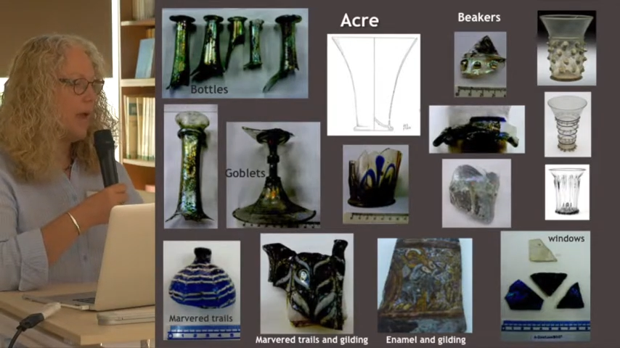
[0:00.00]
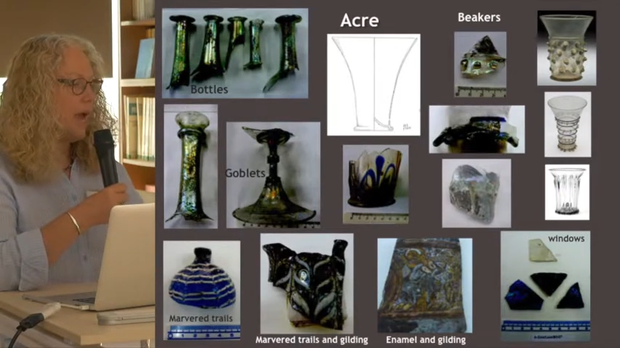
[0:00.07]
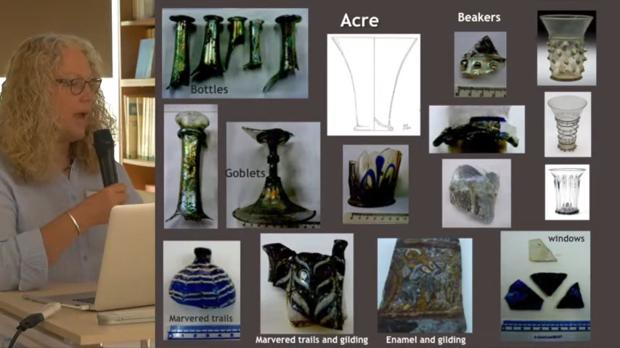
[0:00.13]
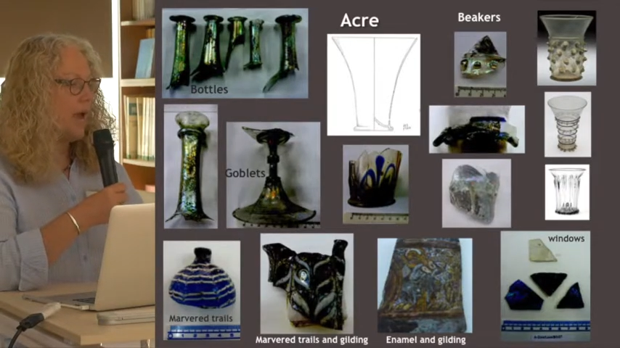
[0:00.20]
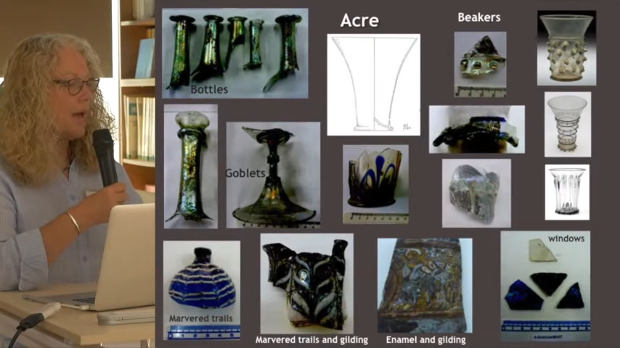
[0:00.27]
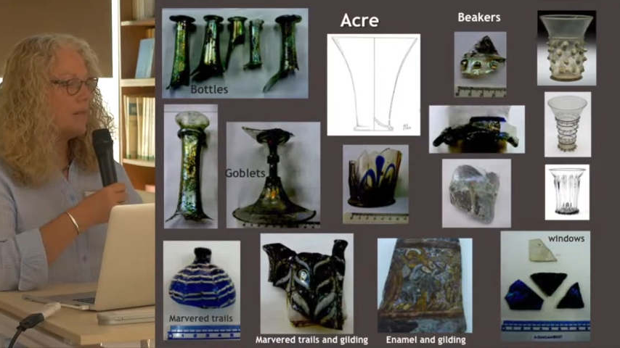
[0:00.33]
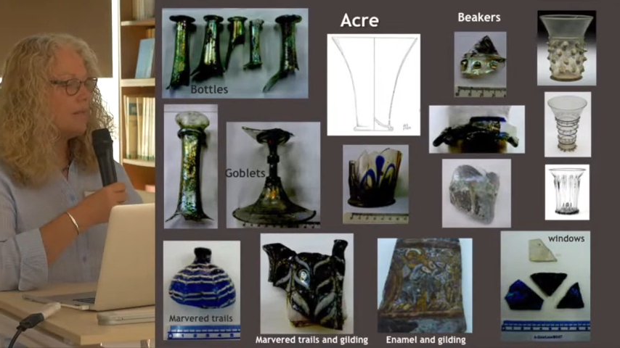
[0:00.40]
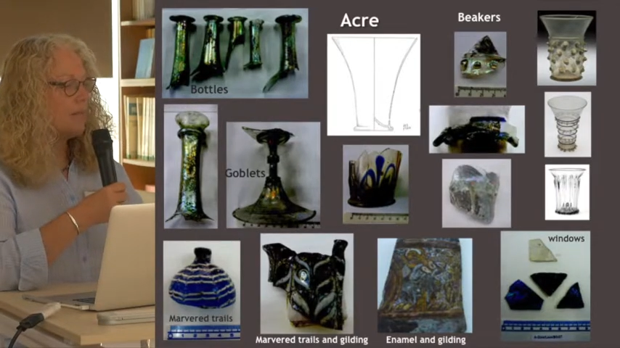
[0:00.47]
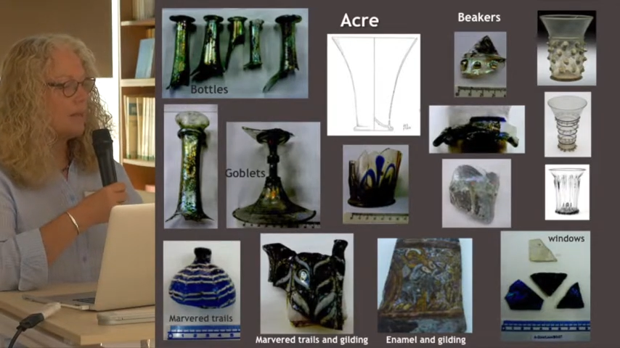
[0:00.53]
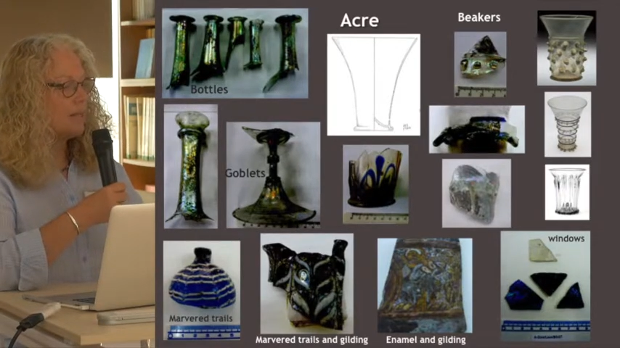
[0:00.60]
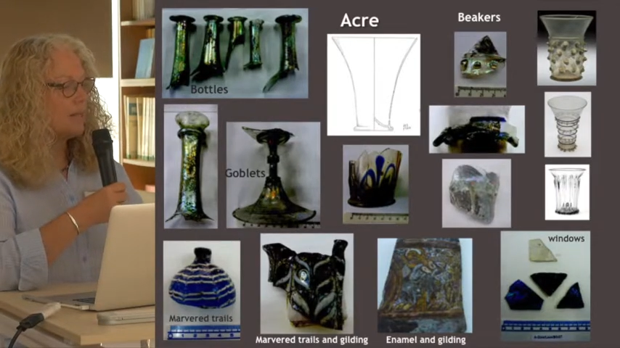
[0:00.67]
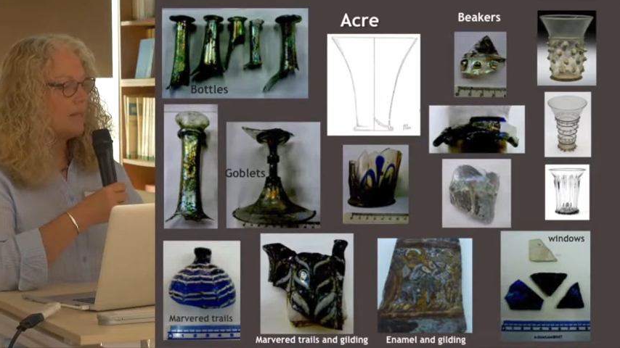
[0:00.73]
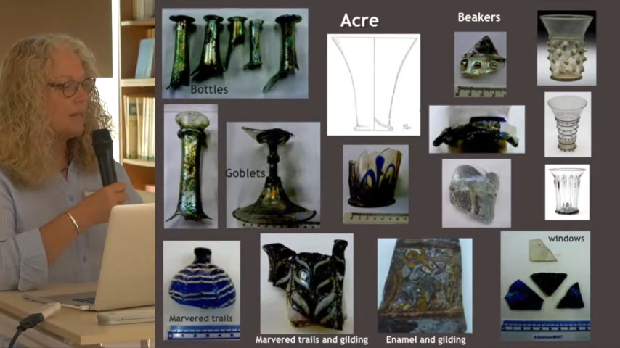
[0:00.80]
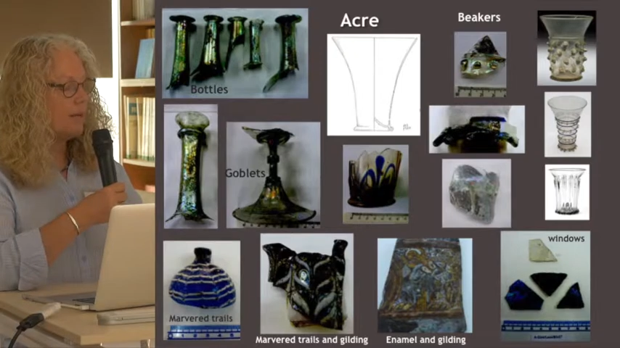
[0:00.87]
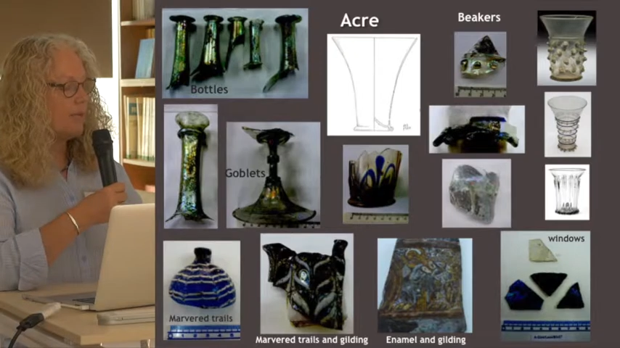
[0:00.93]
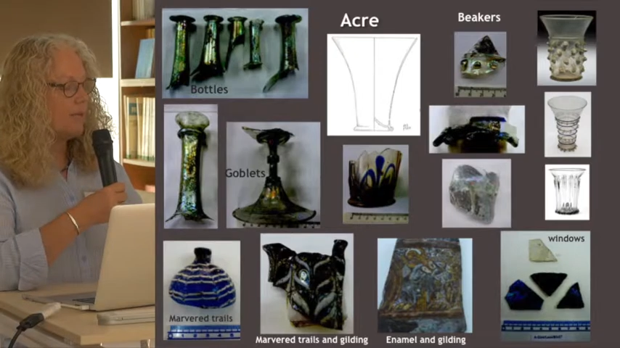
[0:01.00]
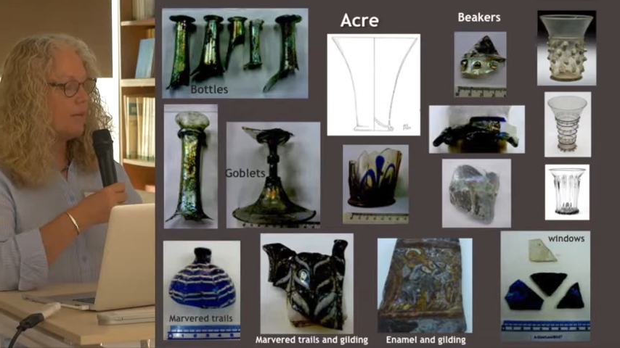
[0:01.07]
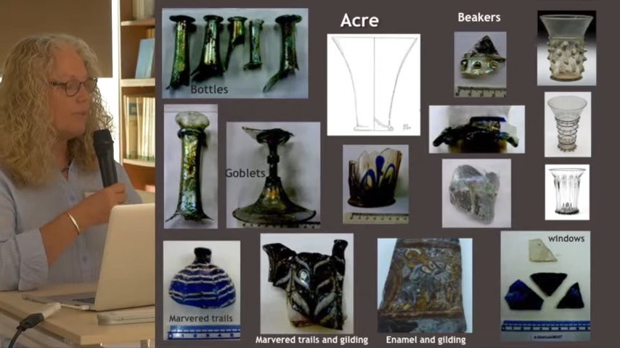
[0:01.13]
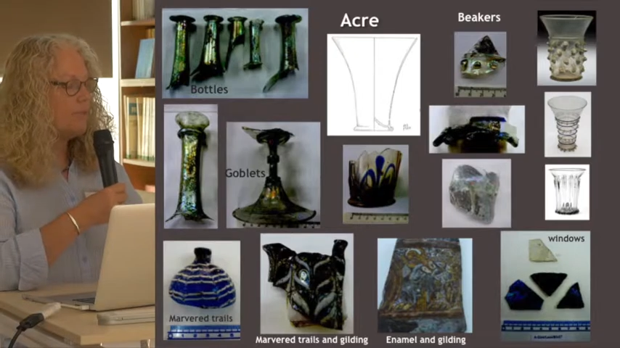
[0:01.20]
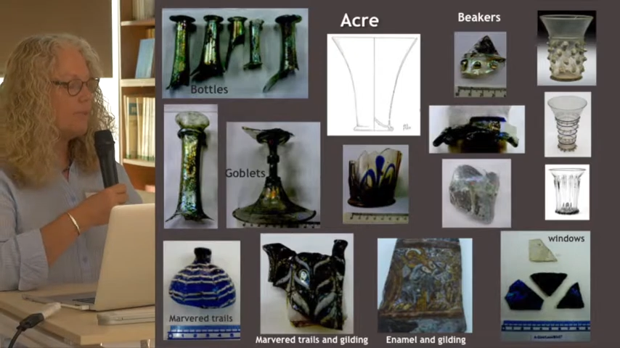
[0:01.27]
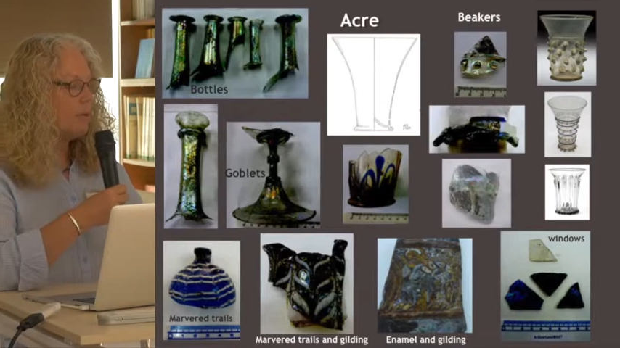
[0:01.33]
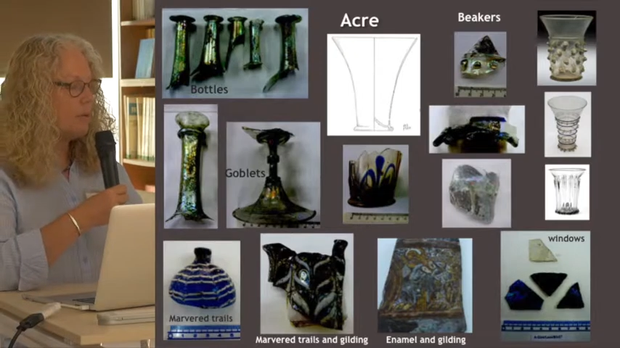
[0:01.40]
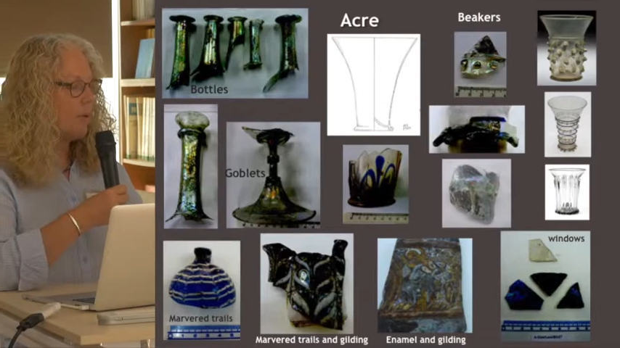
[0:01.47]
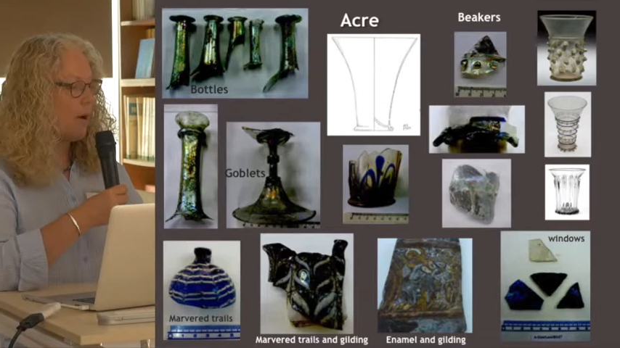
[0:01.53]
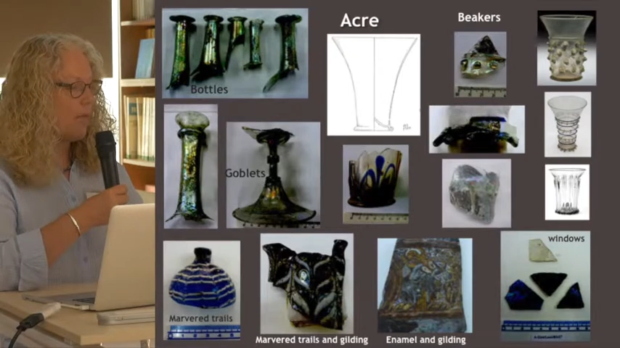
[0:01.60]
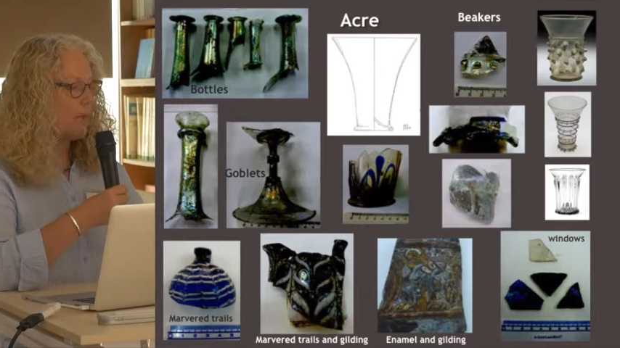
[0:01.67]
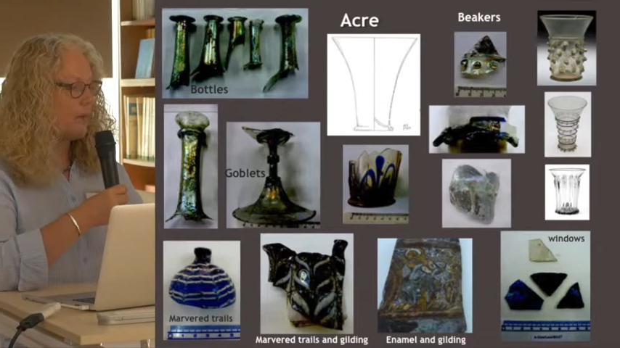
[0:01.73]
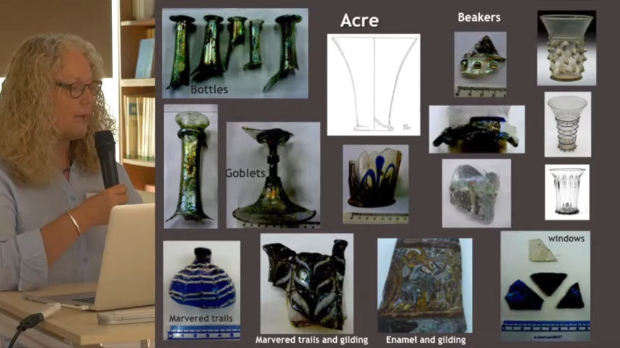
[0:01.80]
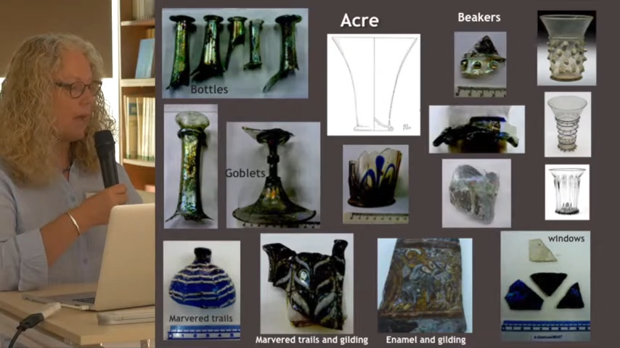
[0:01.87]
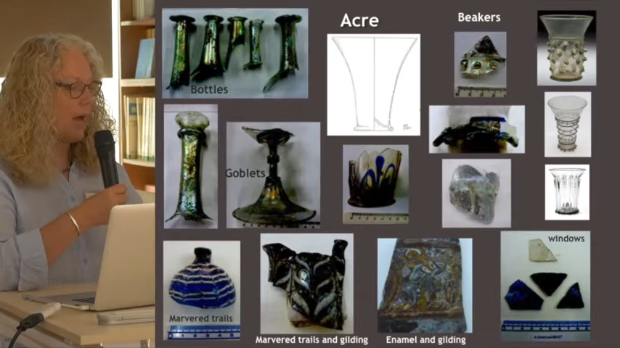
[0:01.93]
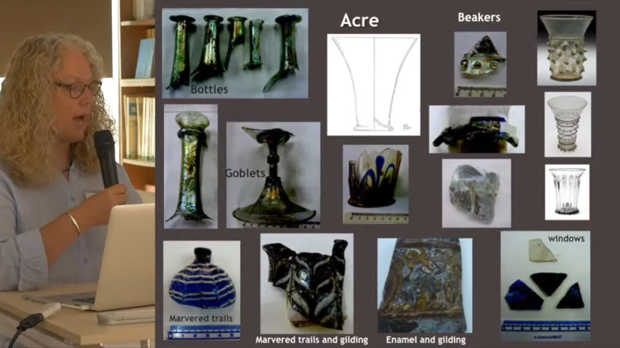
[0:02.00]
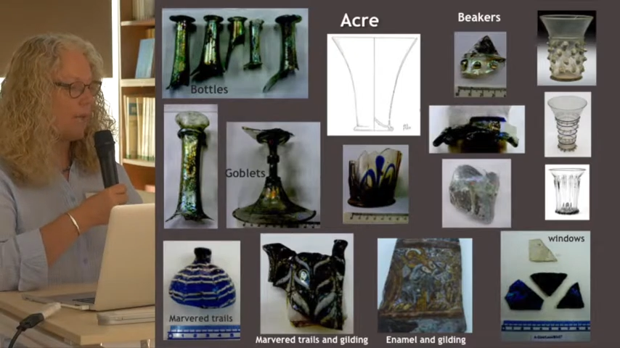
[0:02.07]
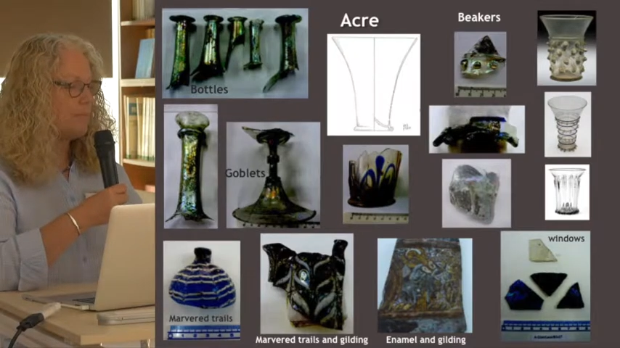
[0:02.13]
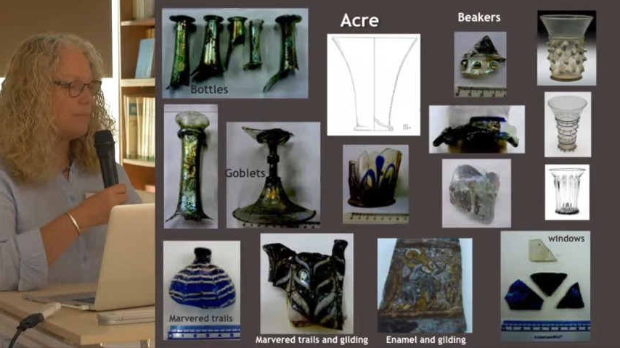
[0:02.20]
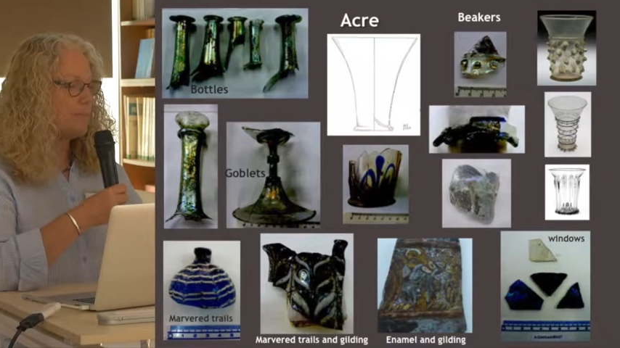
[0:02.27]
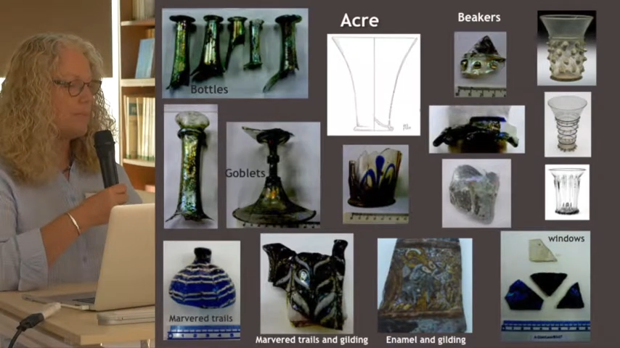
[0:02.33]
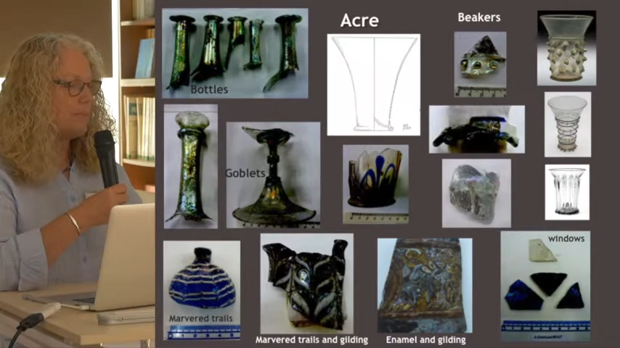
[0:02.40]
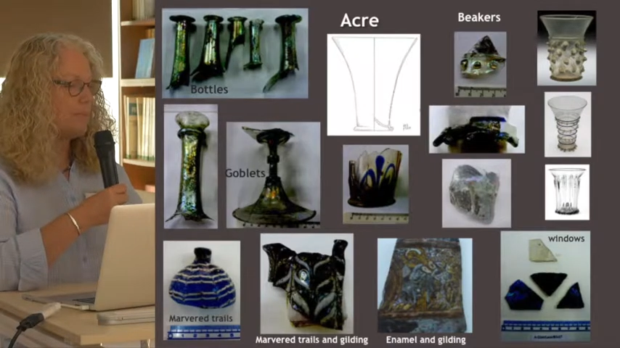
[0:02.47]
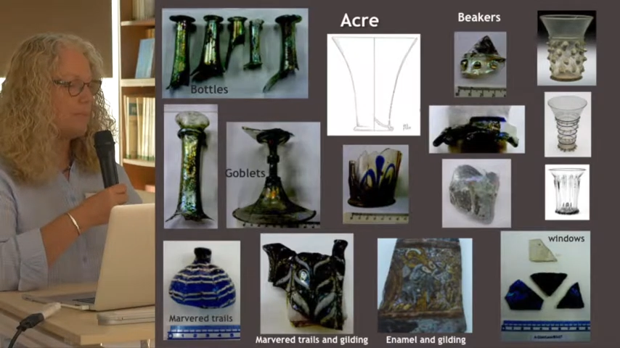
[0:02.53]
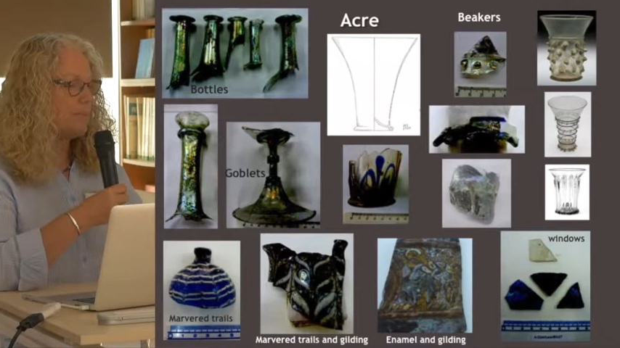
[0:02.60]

and relatively few other types,